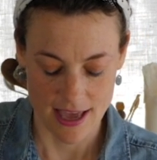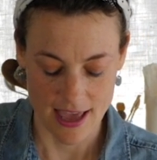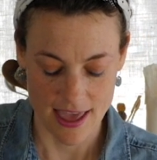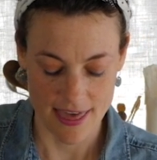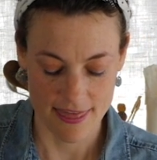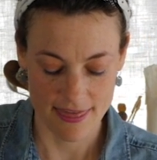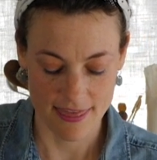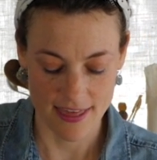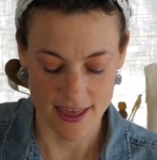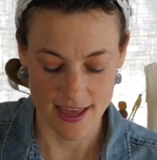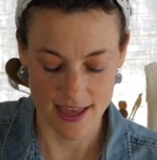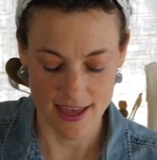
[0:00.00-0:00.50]

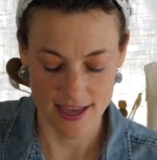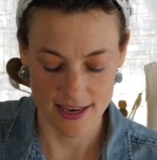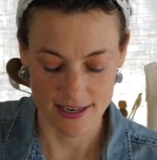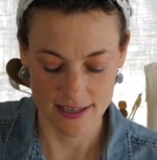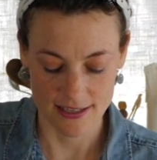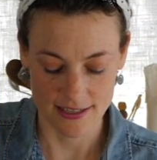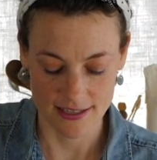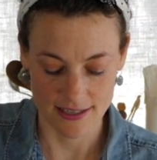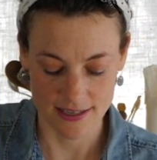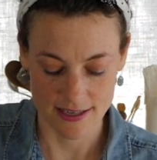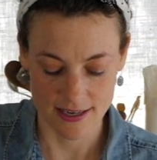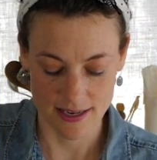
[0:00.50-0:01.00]
And
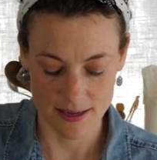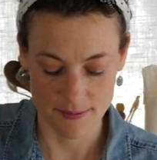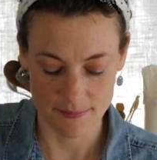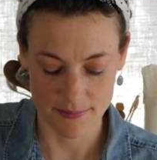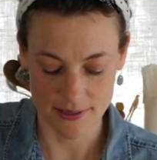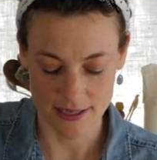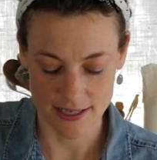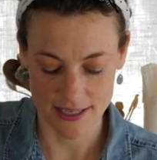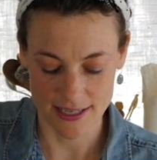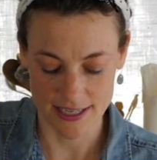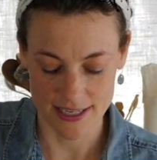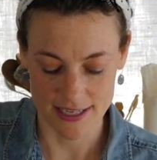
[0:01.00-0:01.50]
then I'm
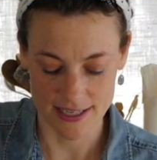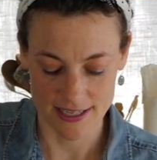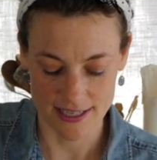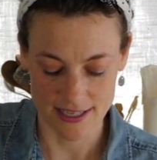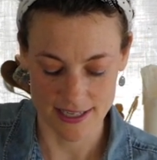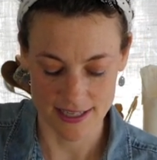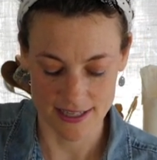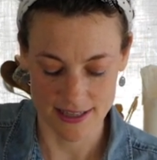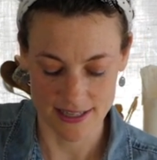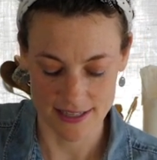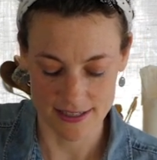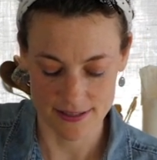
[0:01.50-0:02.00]
gonna cut it
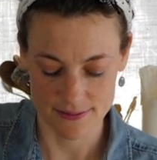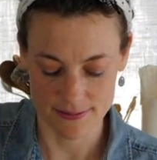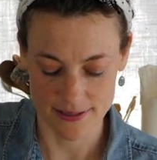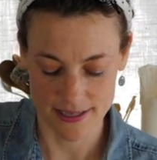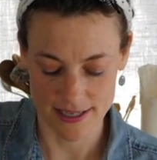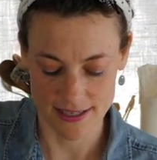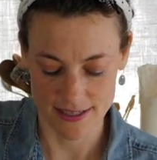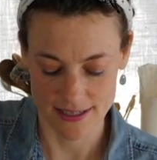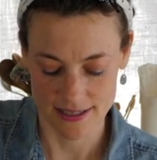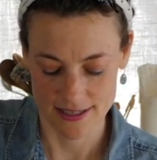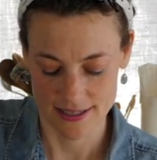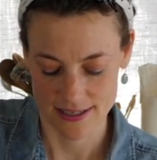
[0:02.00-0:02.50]
again this
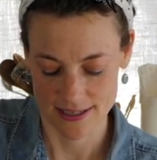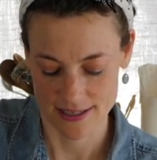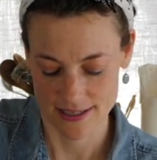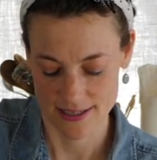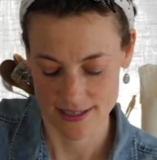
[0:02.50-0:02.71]
way.